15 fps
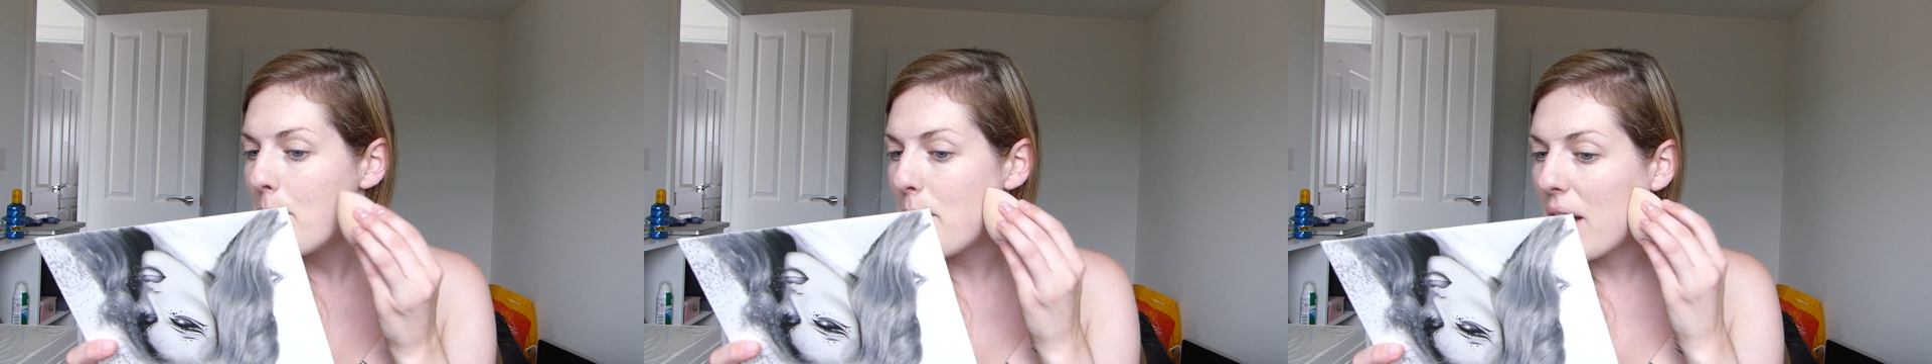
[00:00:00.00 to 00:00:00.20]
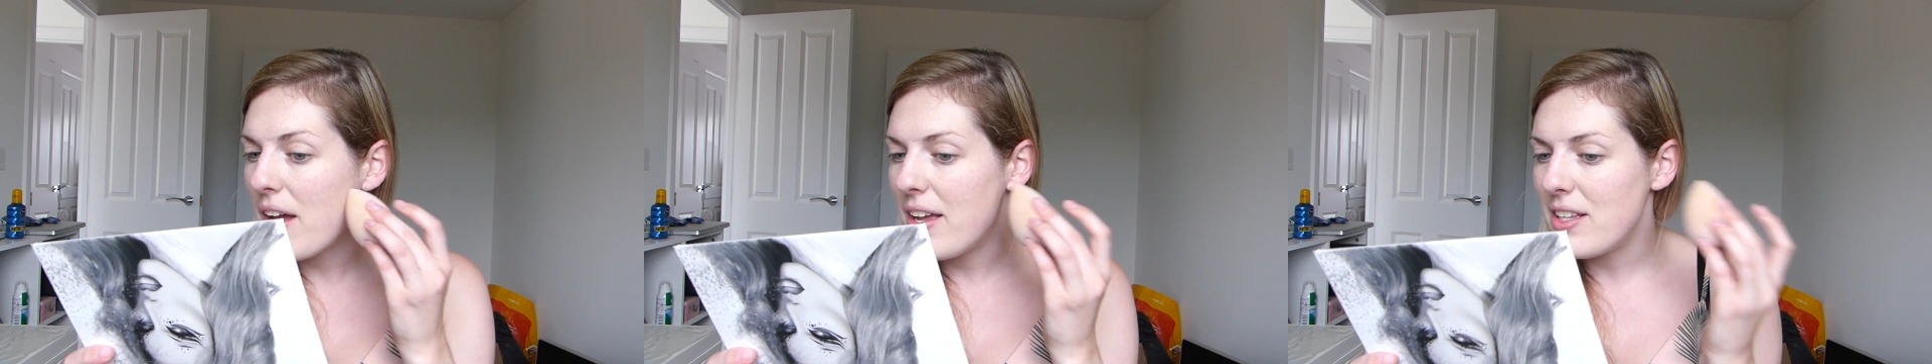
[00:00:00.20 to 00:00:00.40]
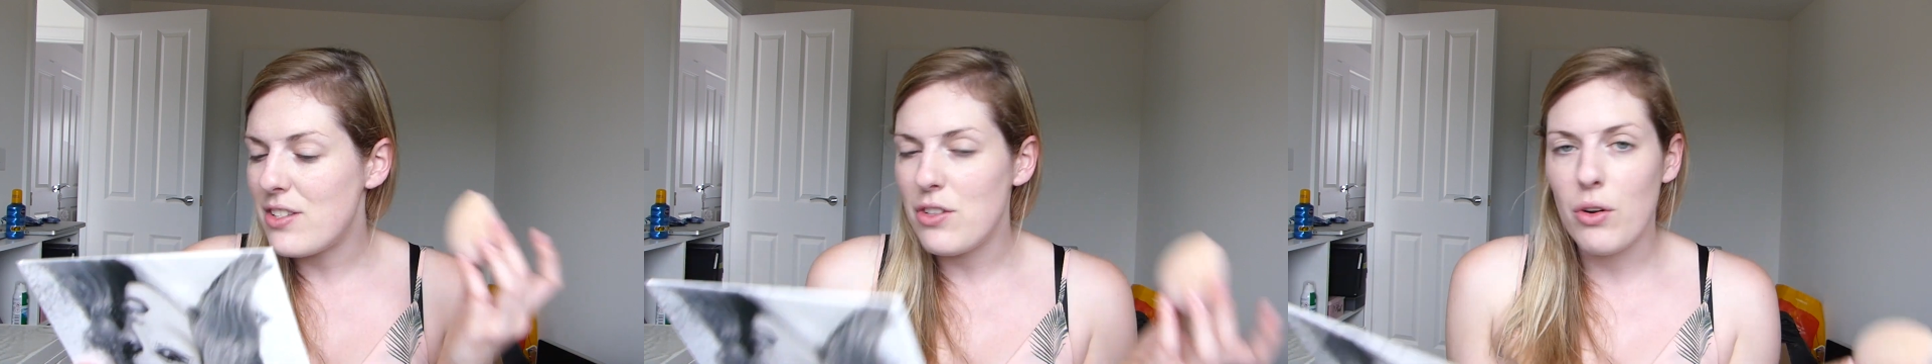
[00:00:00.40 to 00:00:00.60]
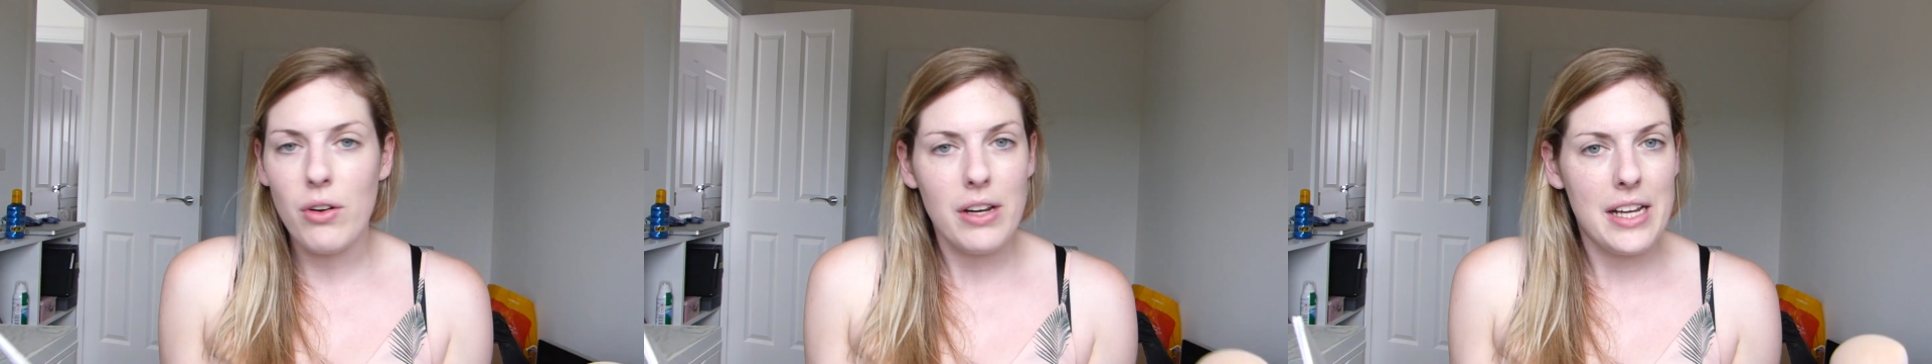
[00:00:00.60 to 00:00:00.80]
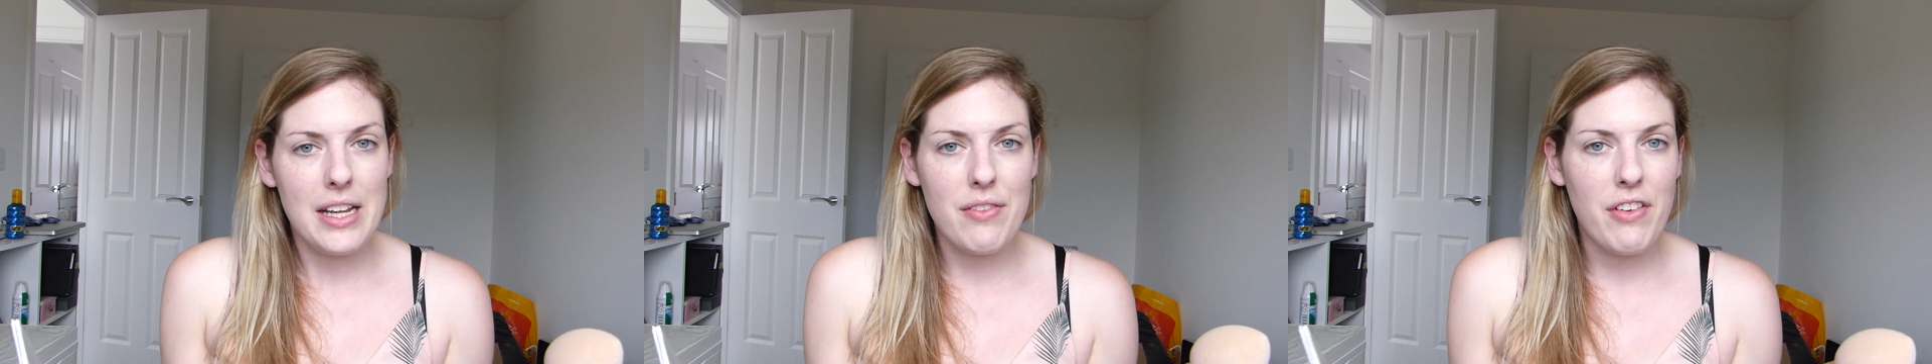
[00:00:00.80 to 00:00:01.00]
but it's
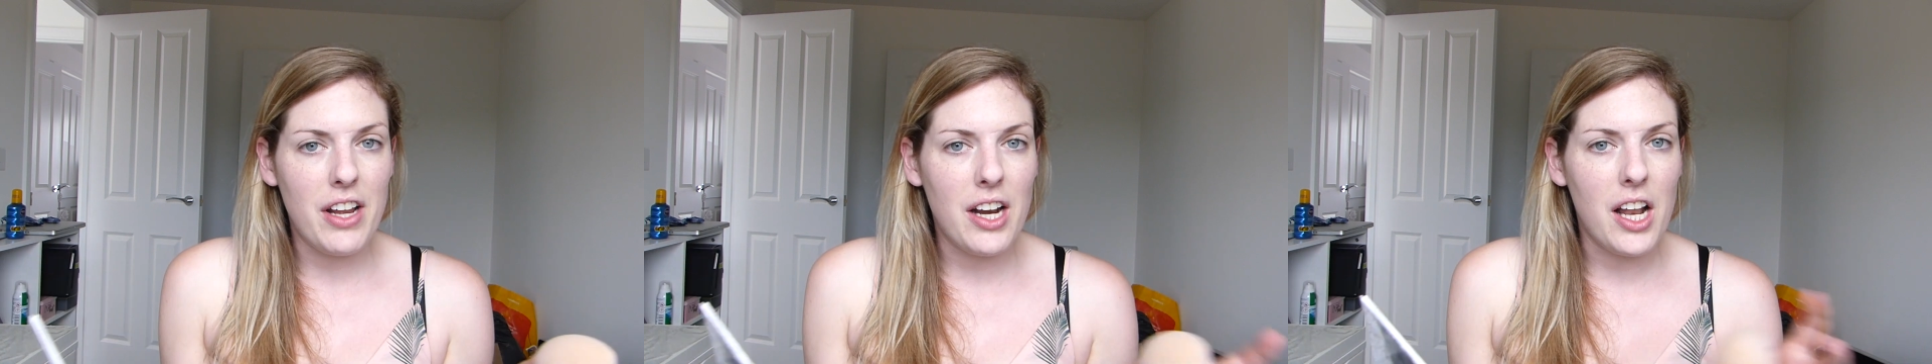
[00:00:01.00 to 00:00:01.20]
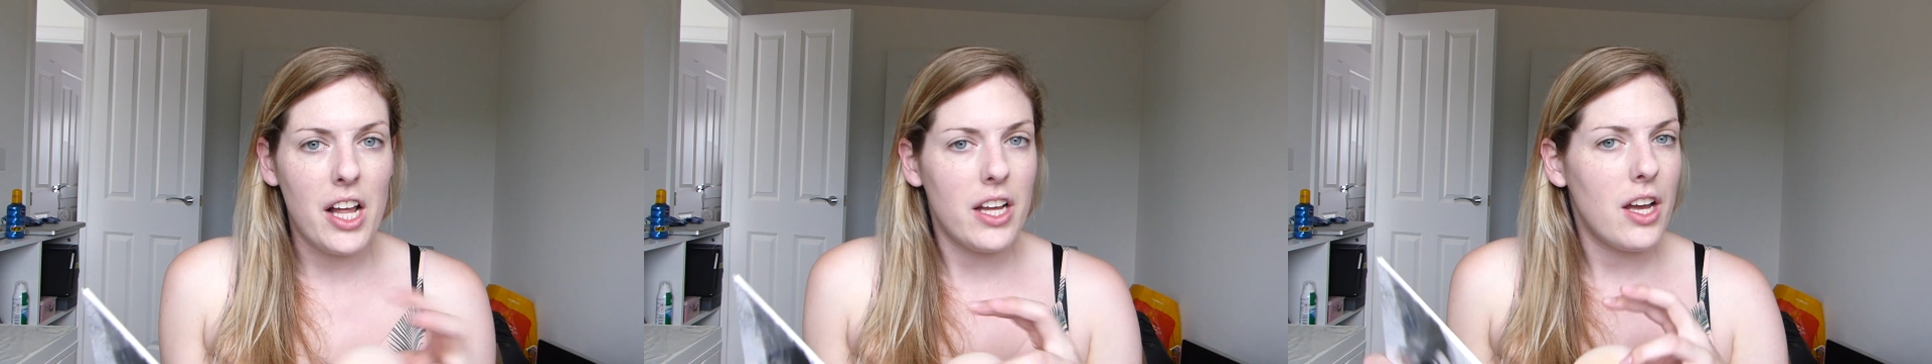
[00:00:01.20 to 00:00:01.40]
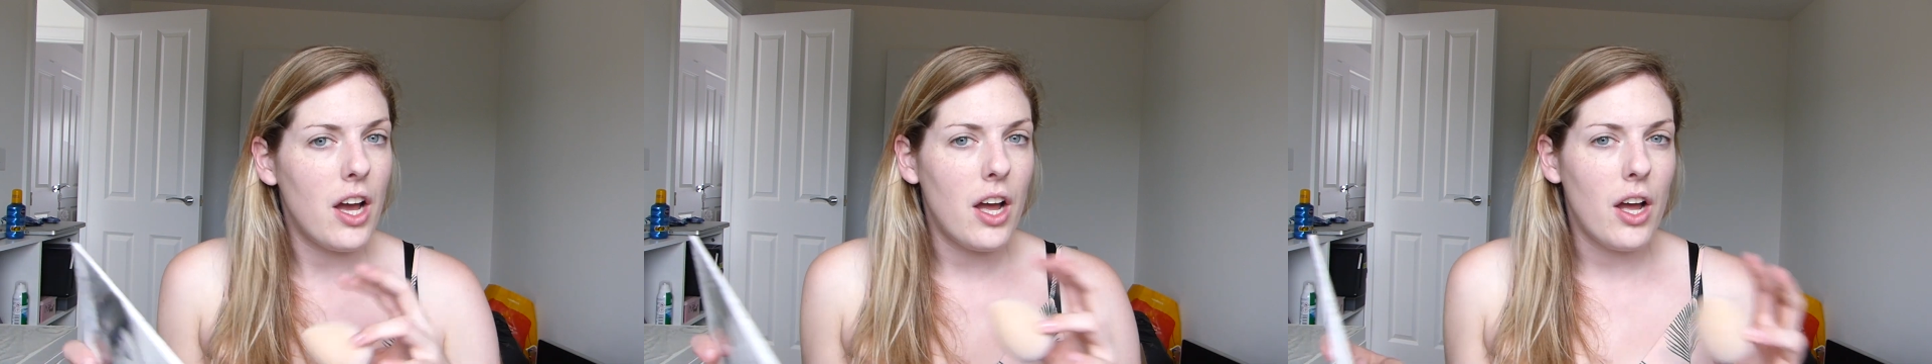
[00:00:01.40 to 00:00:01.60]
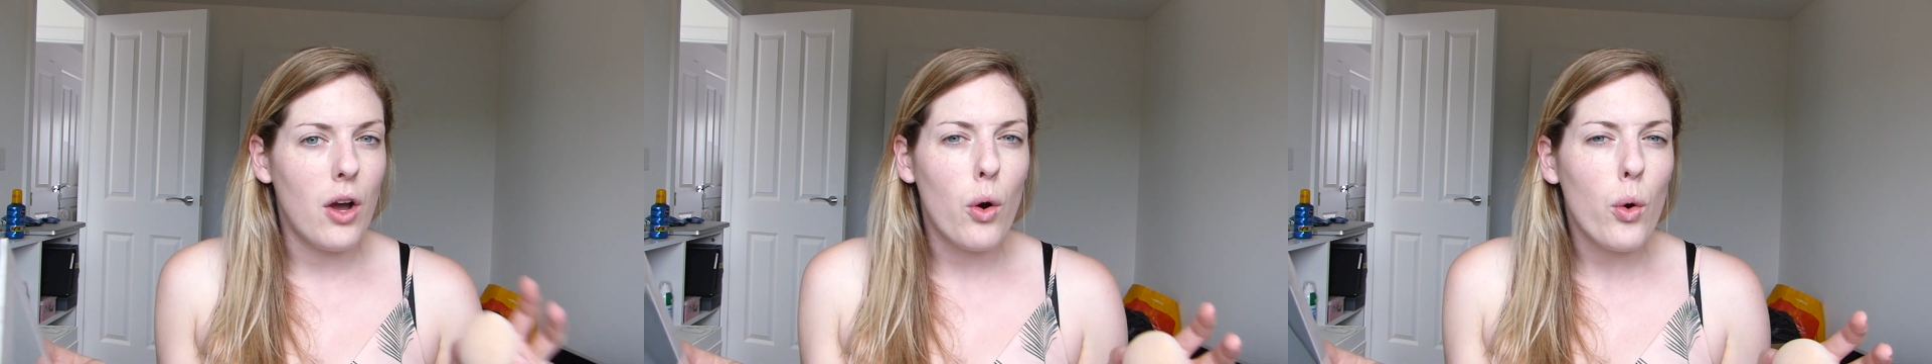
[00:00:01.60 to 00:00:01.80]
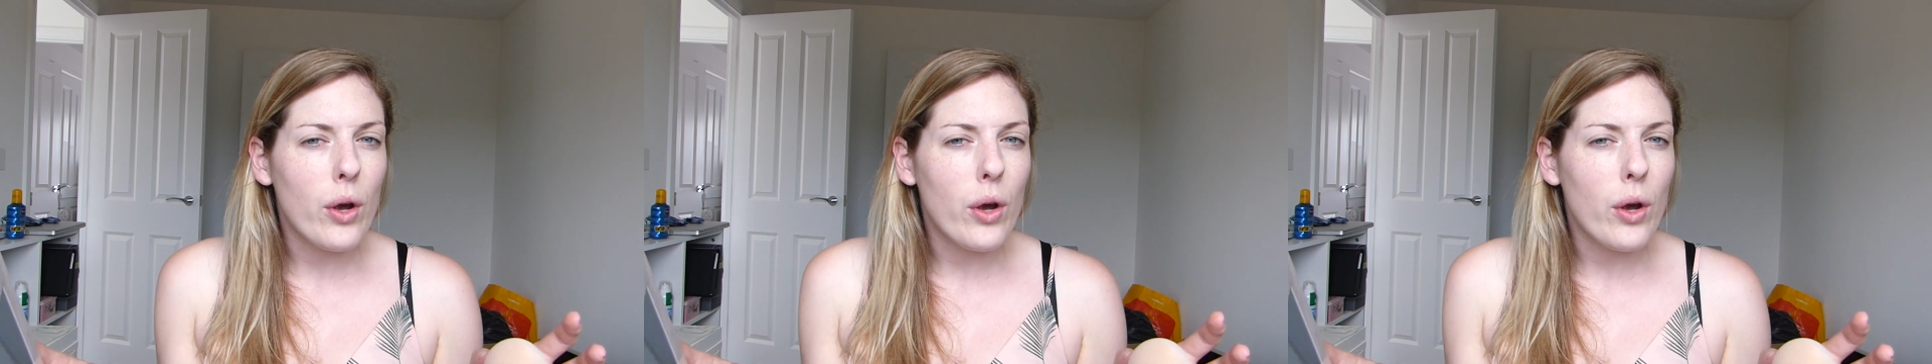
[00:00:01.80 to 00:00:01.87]
not leaving like a